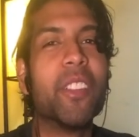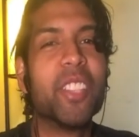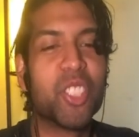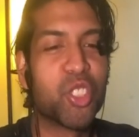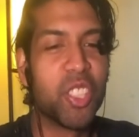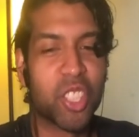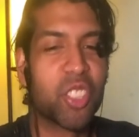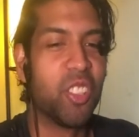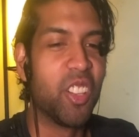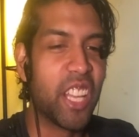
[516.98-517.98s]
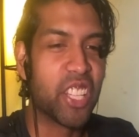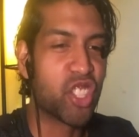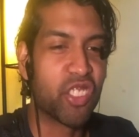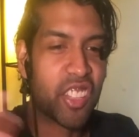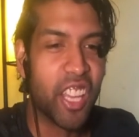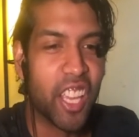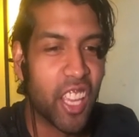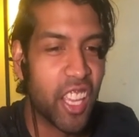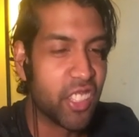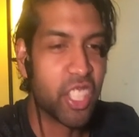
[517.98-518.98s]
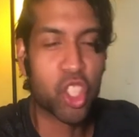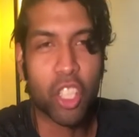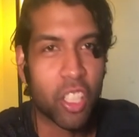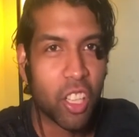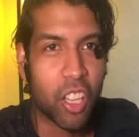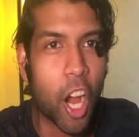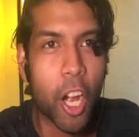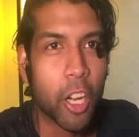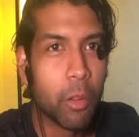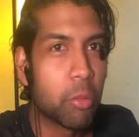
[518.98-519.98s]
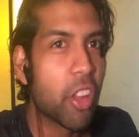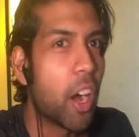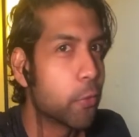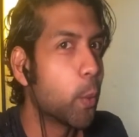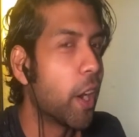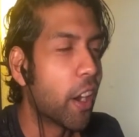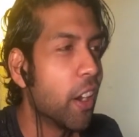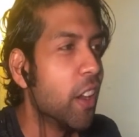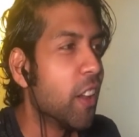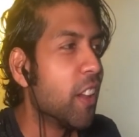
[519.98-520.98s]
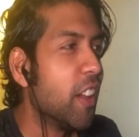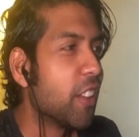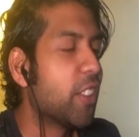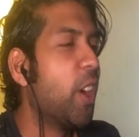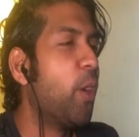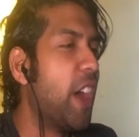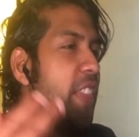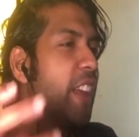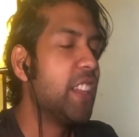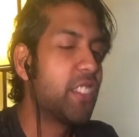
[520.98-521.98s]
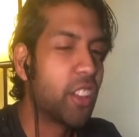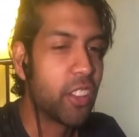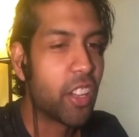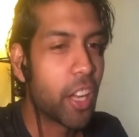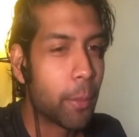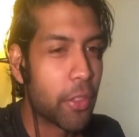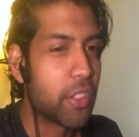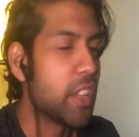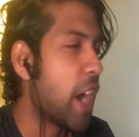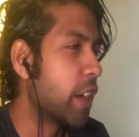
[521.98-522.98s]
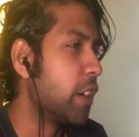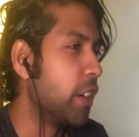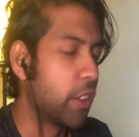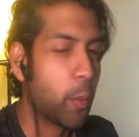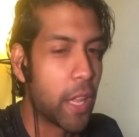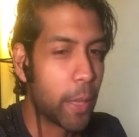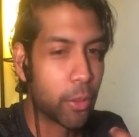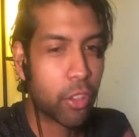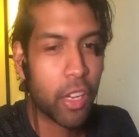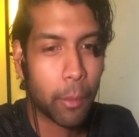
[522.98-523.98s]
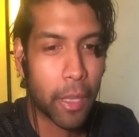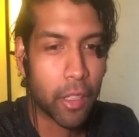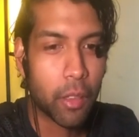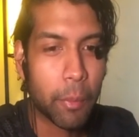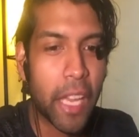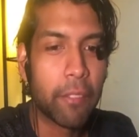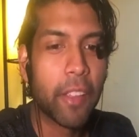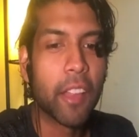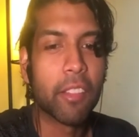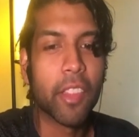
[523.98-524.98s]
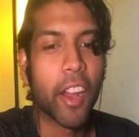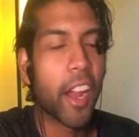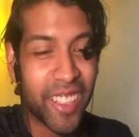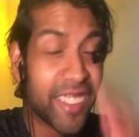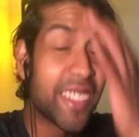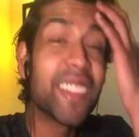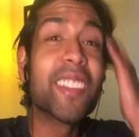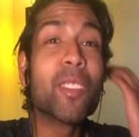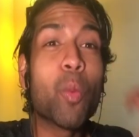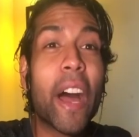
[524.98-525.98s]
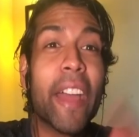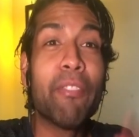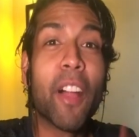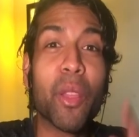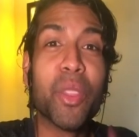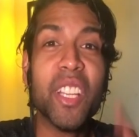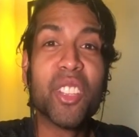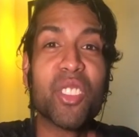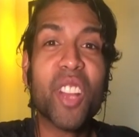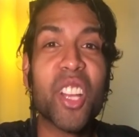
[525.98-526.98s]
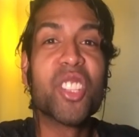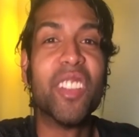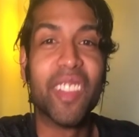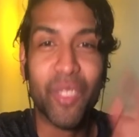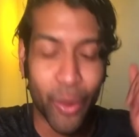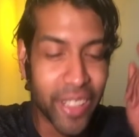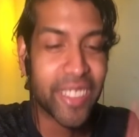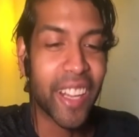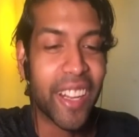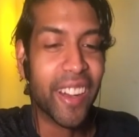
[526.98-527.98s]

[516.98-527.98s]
to traditional, like, just digital art software. So, and then he started talking about the Dockers while I was creating my little man face there. And you see, this is why I followed the instructions, even though I didn't.